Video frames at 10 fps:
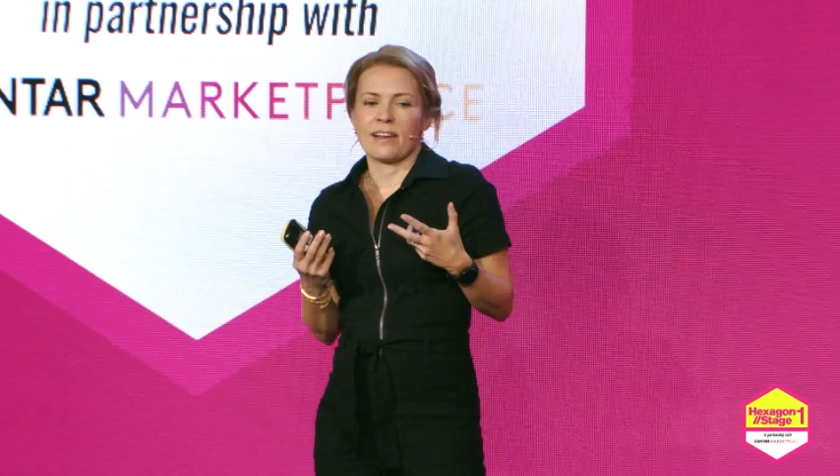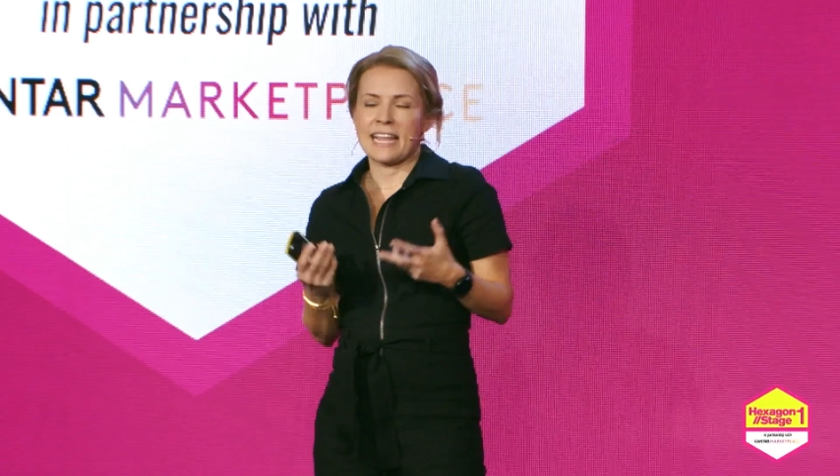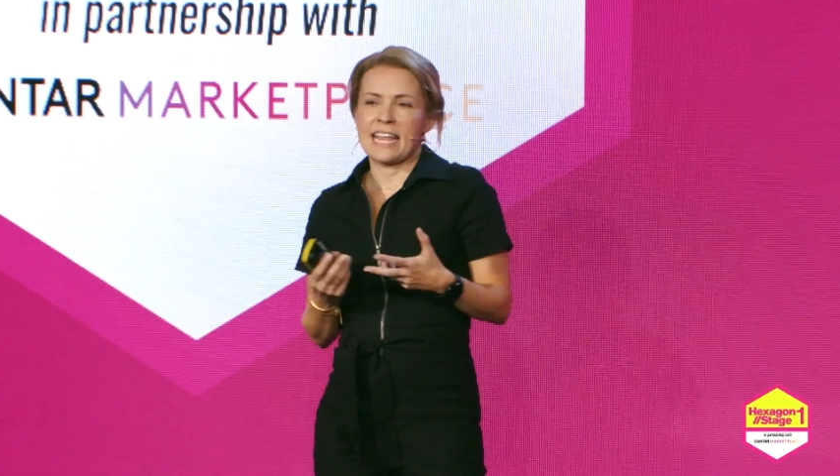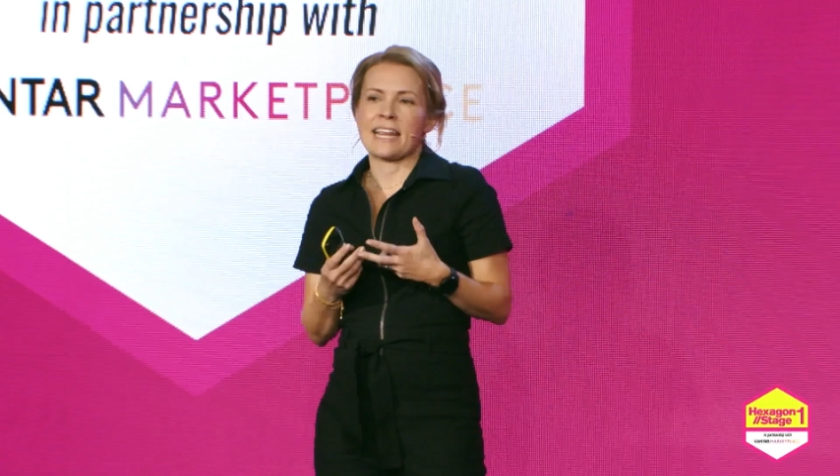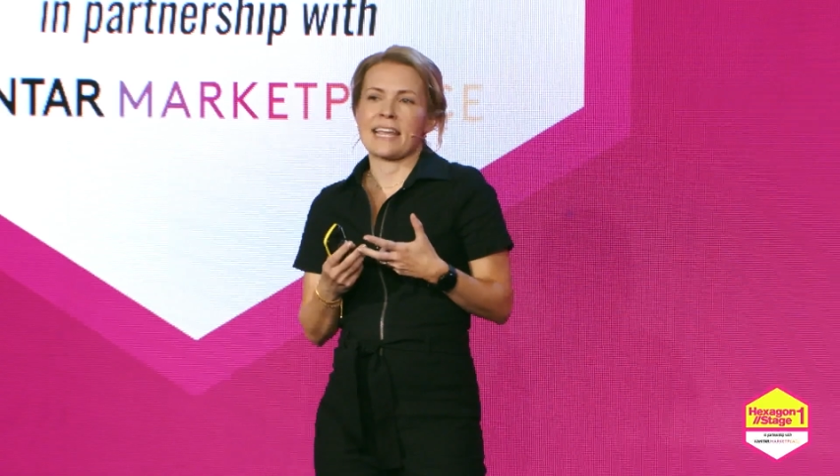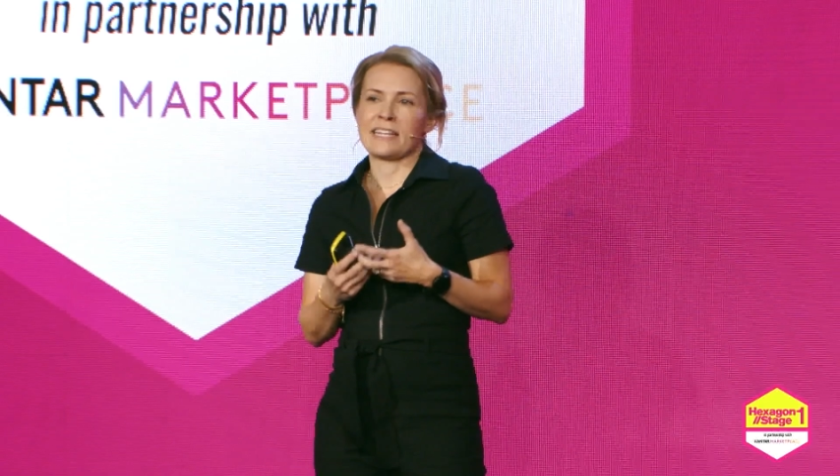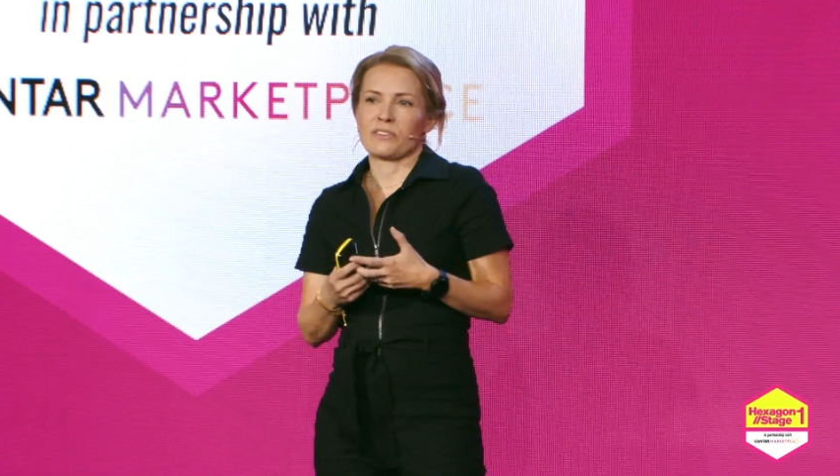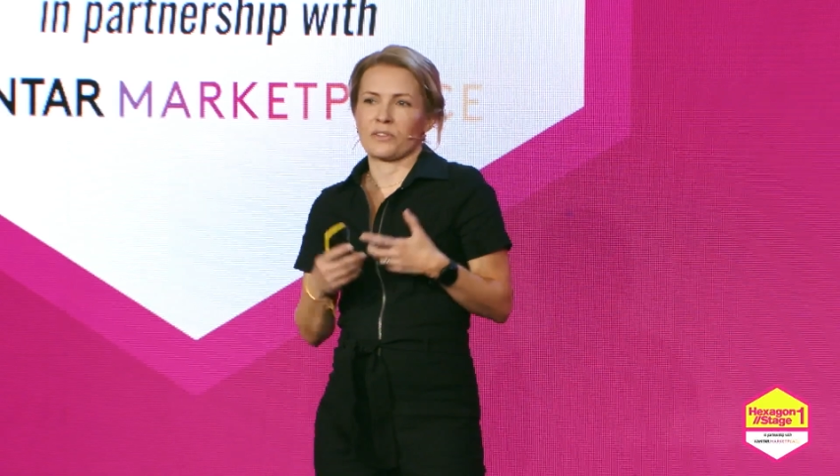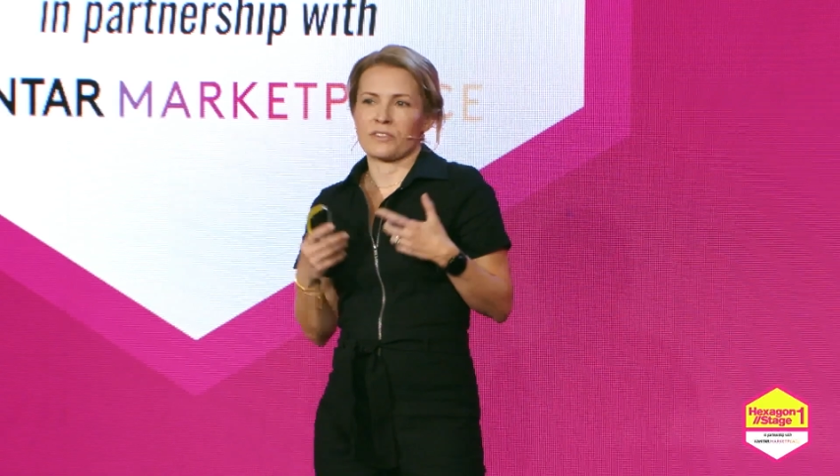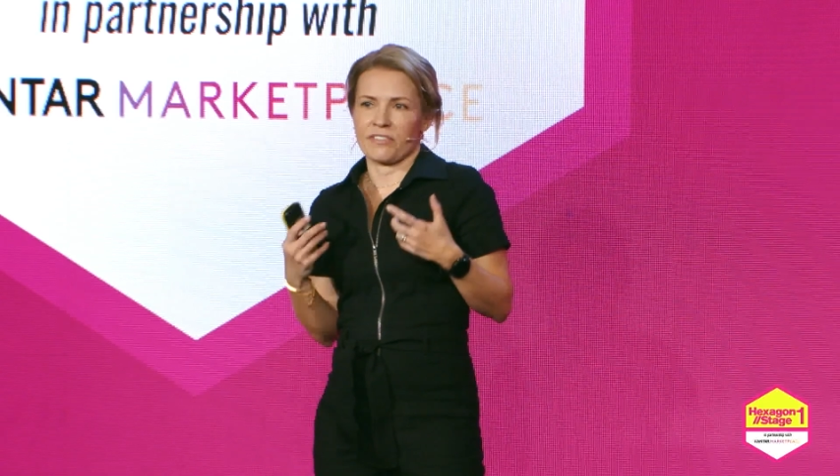leaning
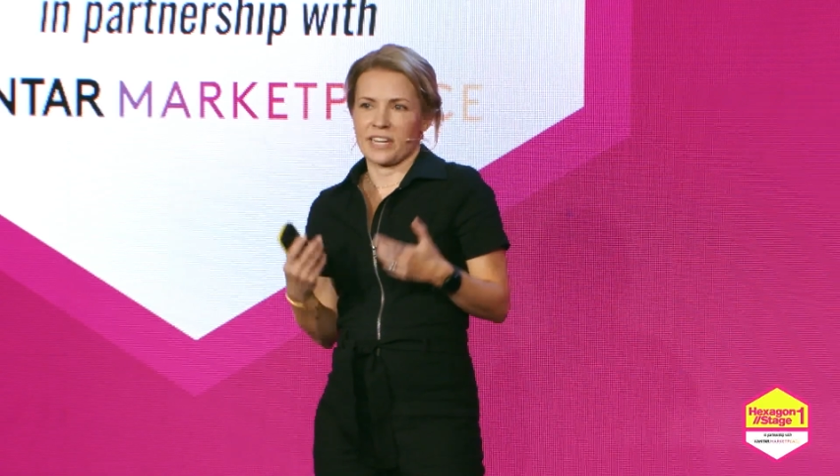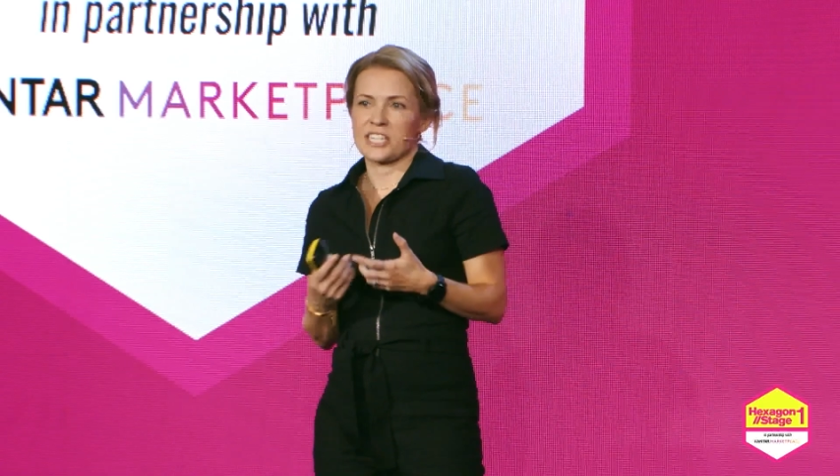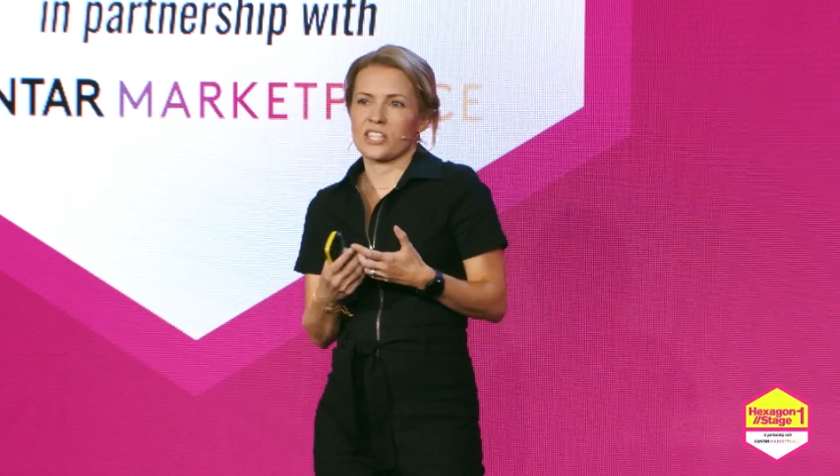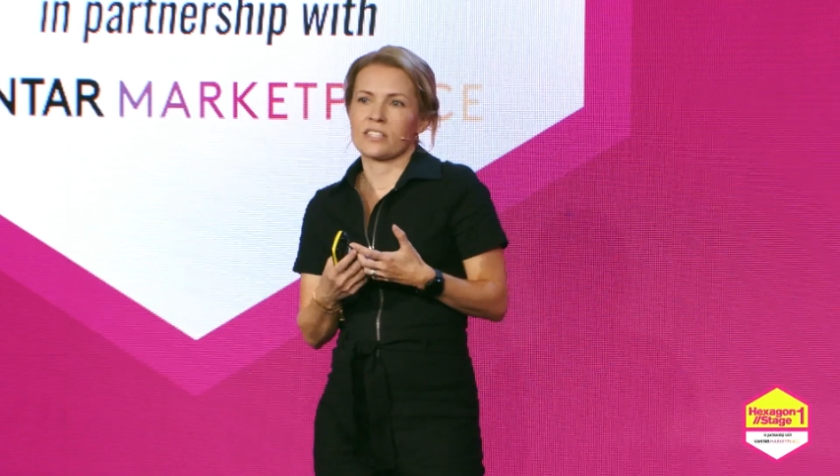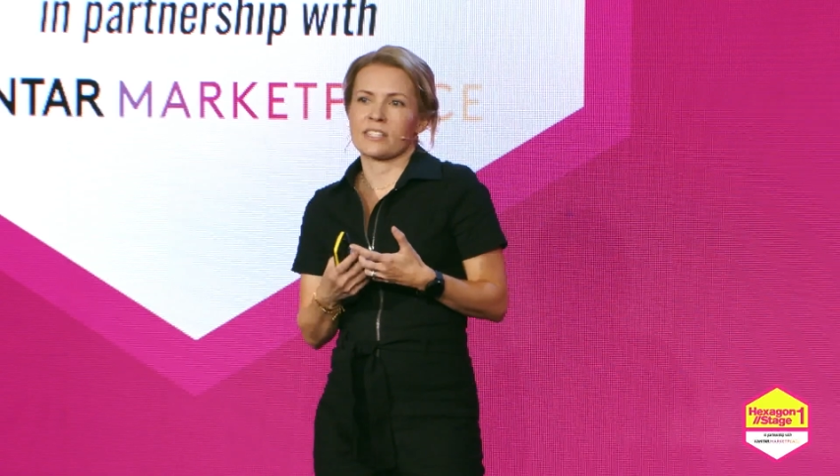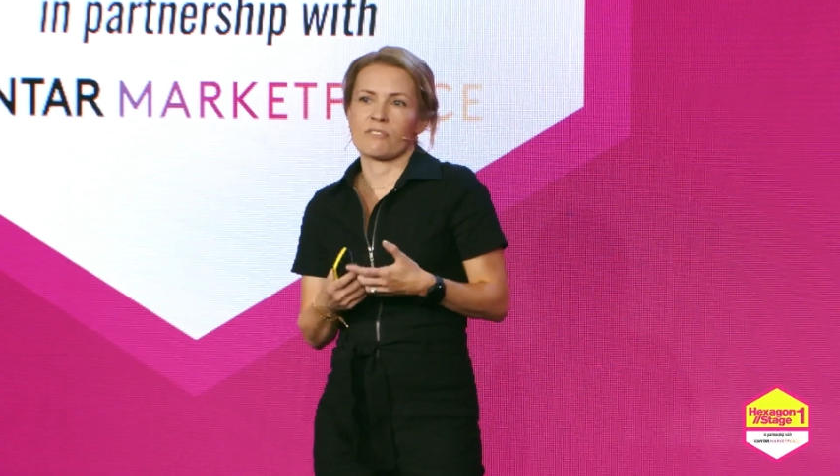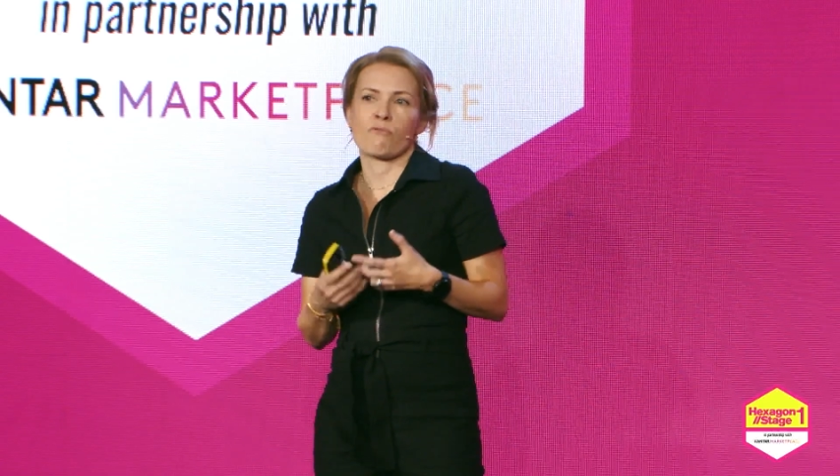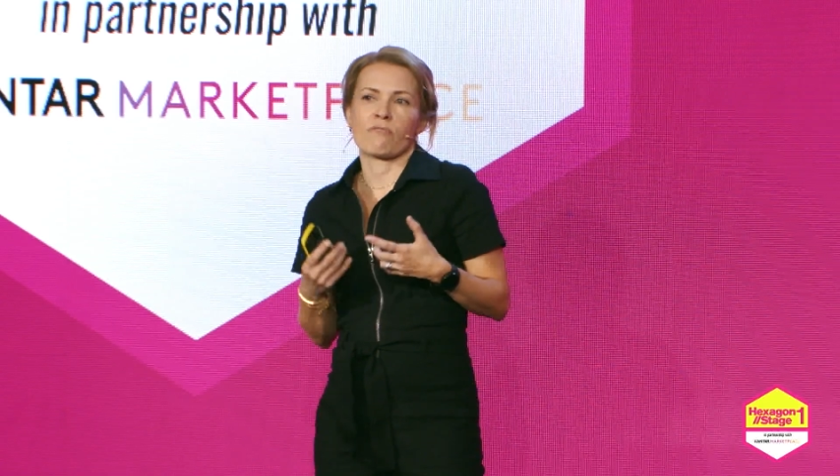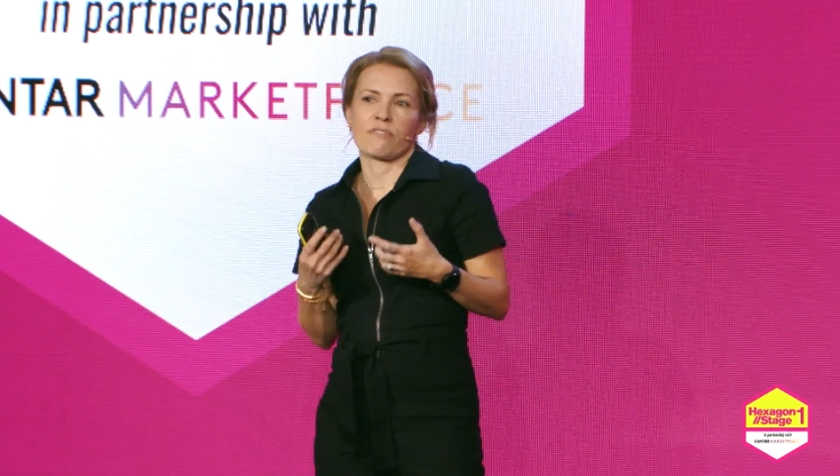into traditions